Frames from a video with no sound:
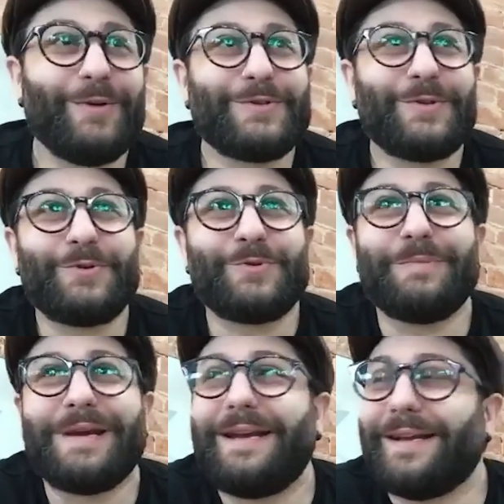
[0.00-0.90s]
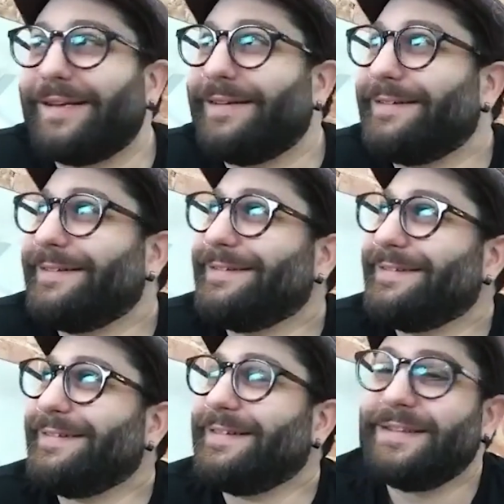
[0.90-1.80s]
social media?
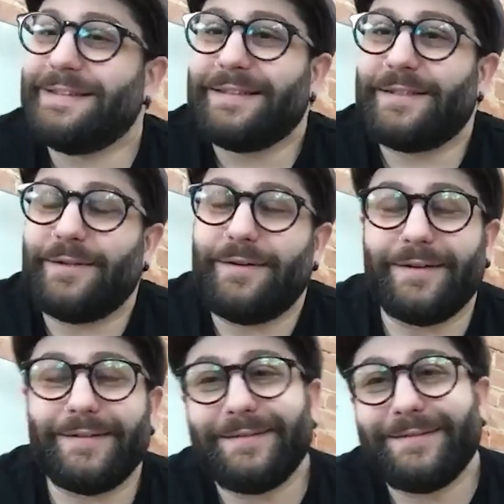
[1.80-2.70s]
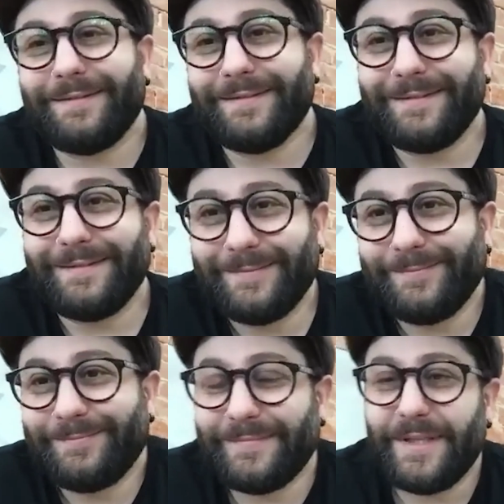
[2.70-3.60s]
God.
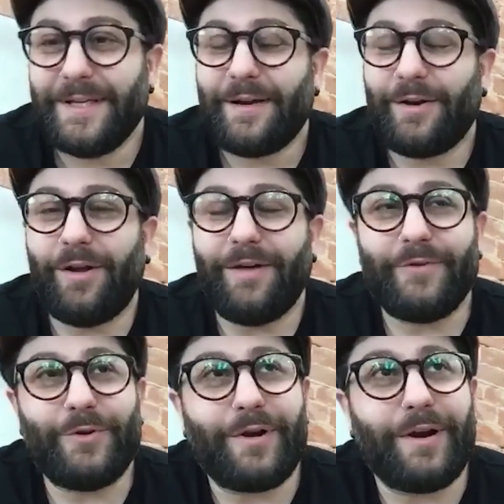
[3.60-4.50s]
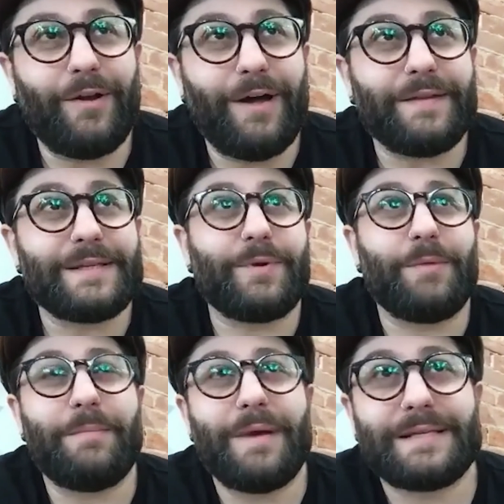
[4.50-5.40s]
Clive, you're not going to like this, but
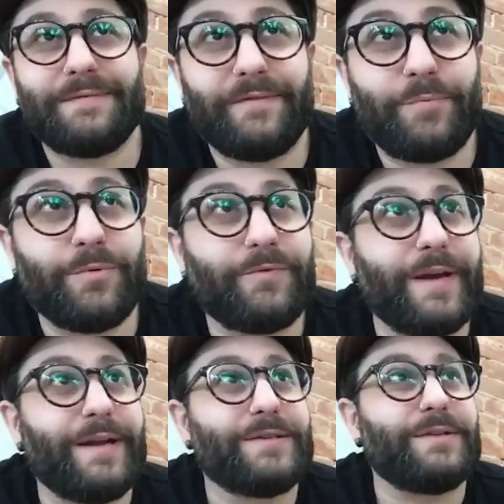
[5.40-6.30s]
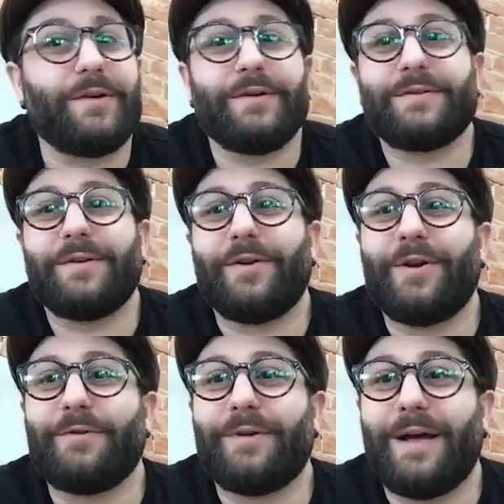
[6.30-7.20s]
I'm a massive Liverpool fan, as you know. So
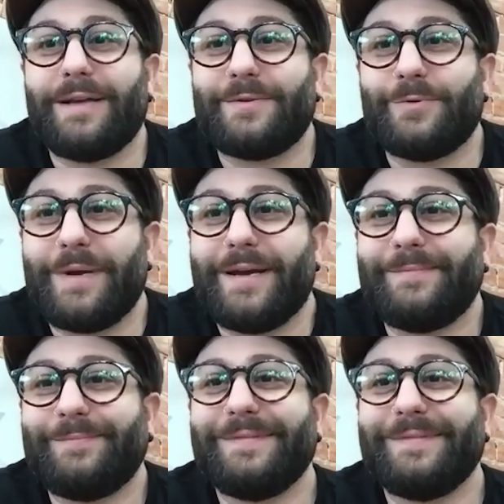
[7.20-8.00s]
I know you're an Arsenal man.